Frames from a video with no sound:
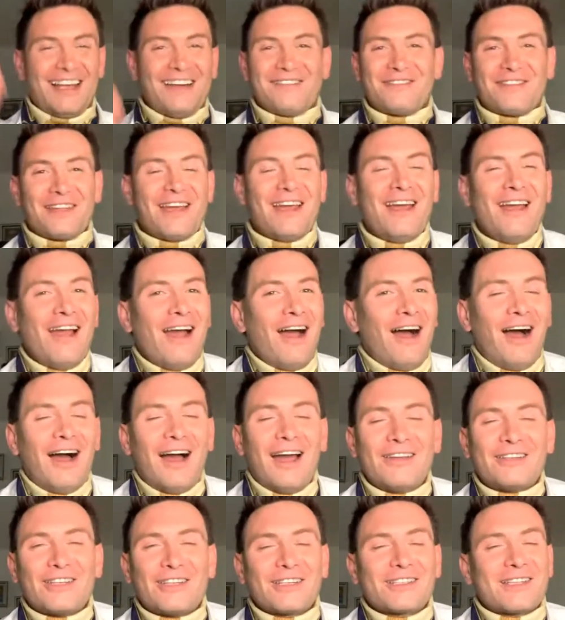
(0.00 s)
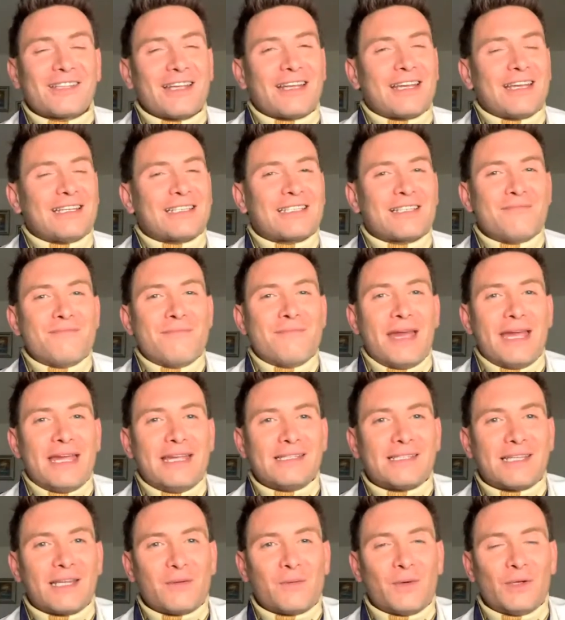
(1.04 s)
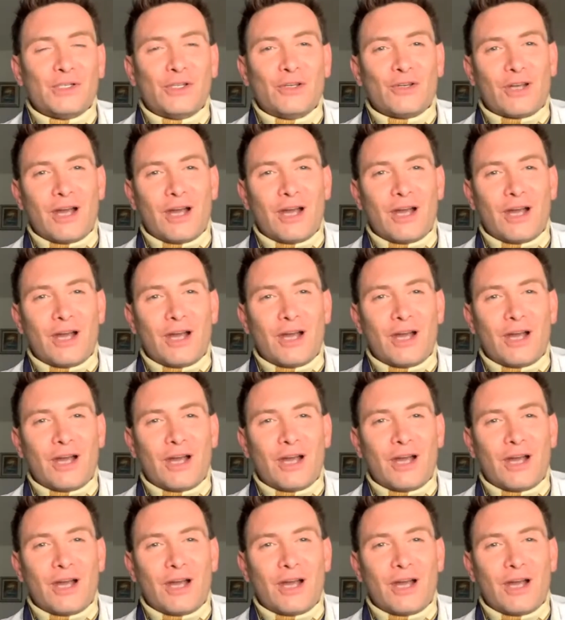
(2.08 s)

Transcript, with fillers: Love that. I just think it's amazing what